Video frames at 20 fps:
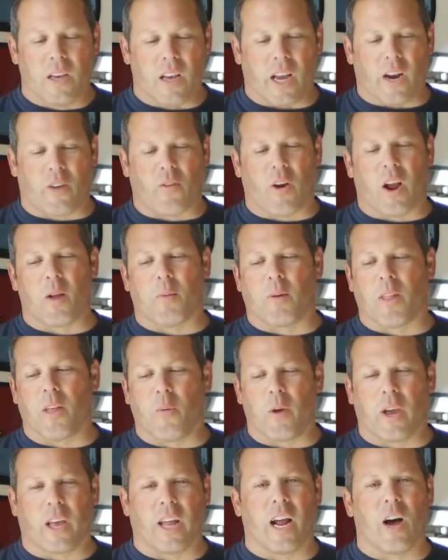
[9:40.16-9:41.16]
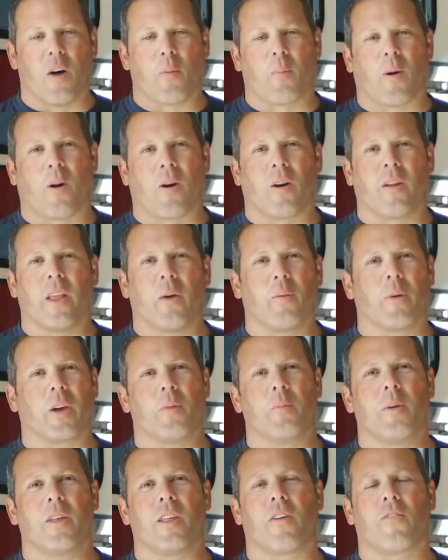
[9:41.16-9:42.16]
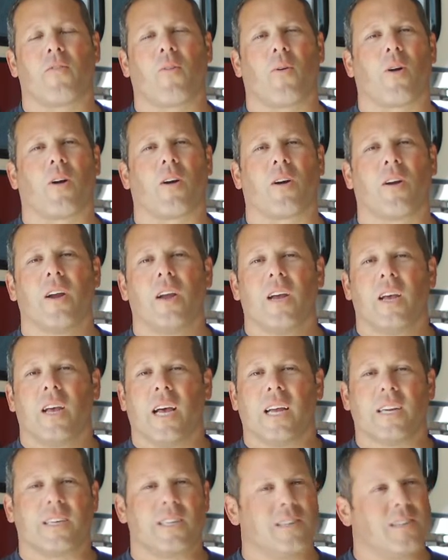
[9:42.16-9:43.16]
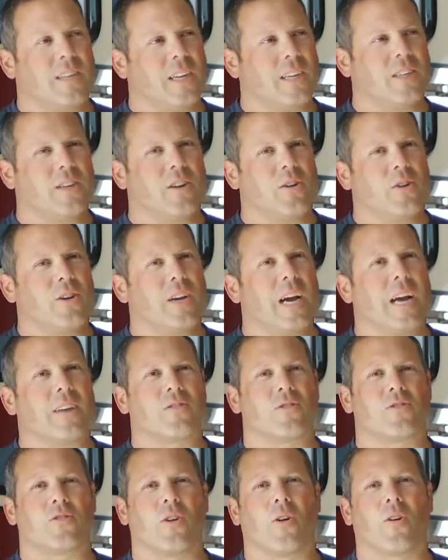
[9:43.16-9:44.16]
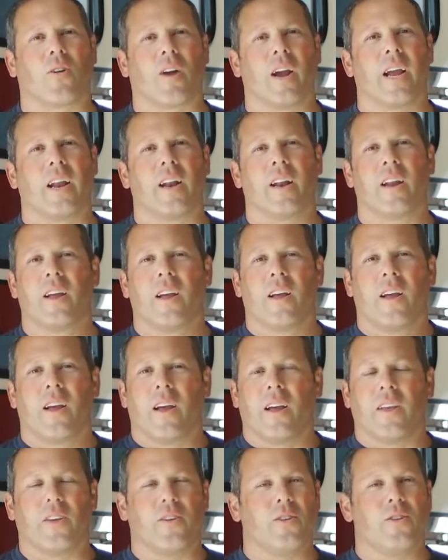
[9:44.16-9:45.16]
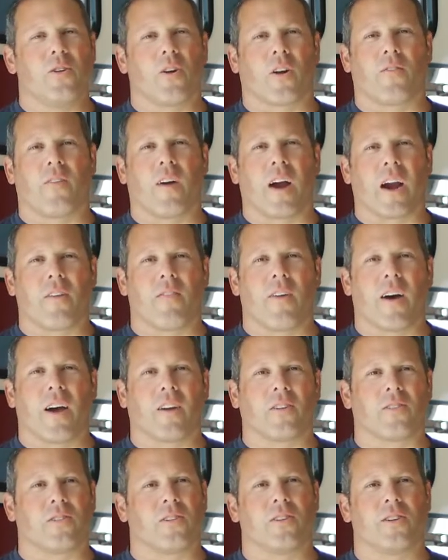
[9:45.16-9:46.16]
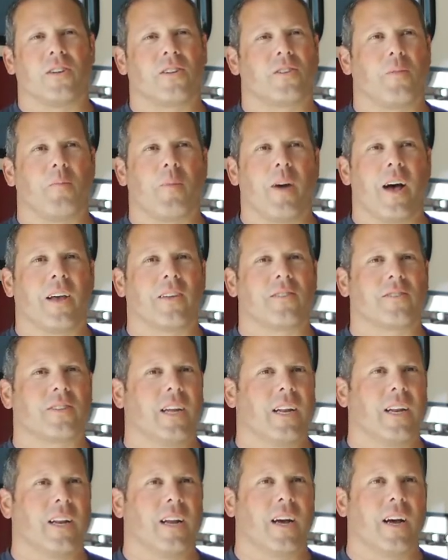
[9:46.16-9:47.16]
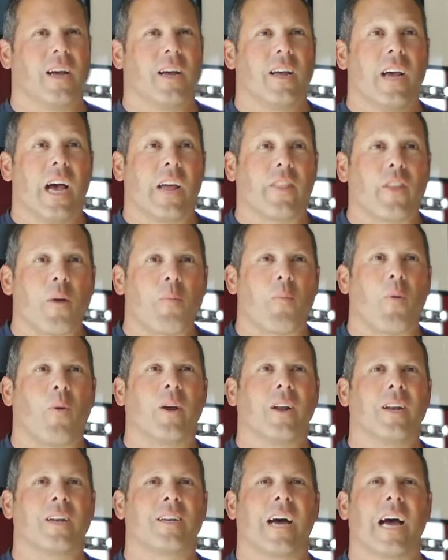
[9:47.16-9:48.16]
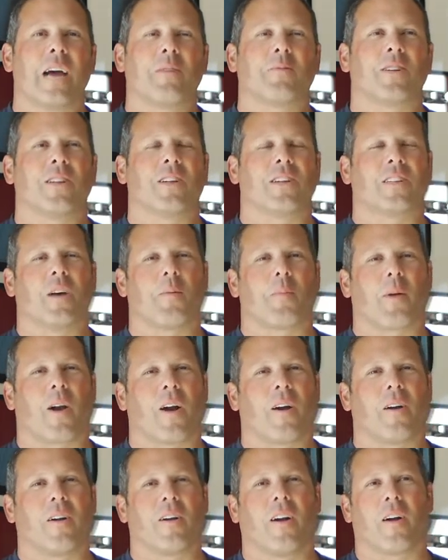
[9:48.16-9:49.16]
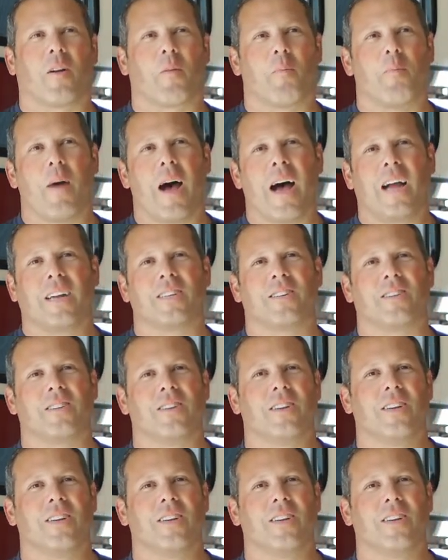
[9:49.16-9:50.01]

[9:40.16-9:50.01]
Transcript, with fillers: incredible that we could help her and that we could be there for her. And she said, you know, you guys are so great. You New York firefighters are just the best. And at that point in time, she looked up at our badges